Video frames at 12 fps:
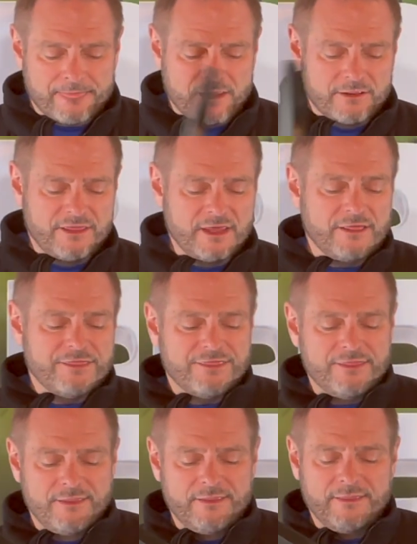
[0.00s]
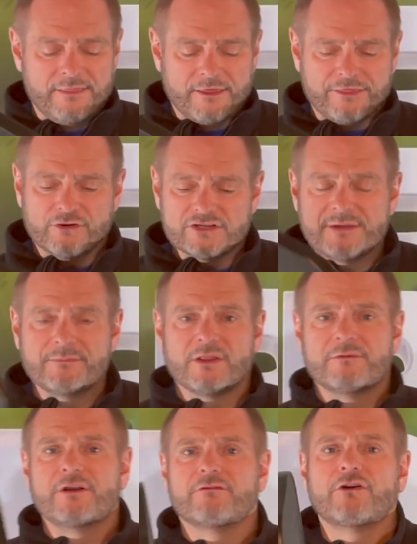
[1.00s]
The 13
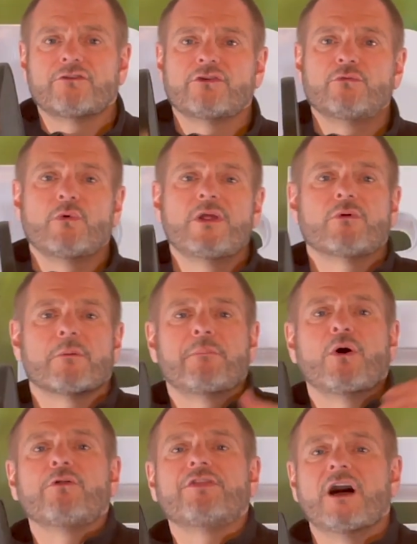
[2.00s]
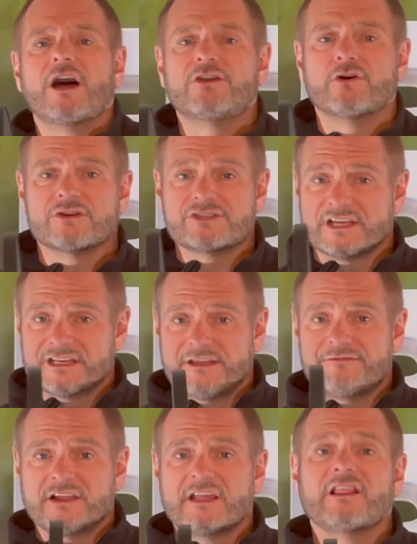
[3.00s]
millimeter version, we were both
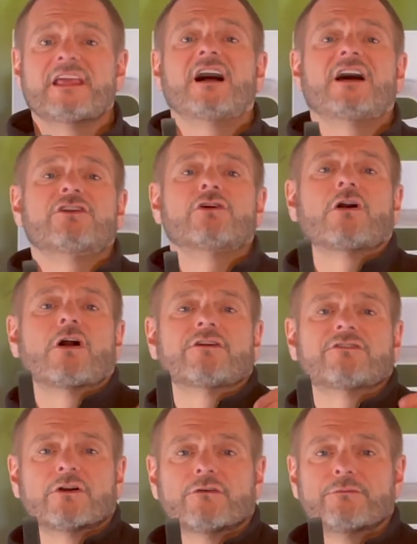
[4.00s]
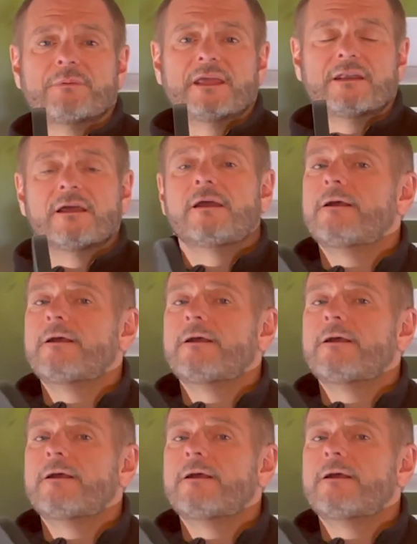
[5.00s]
significantly under our serve speed.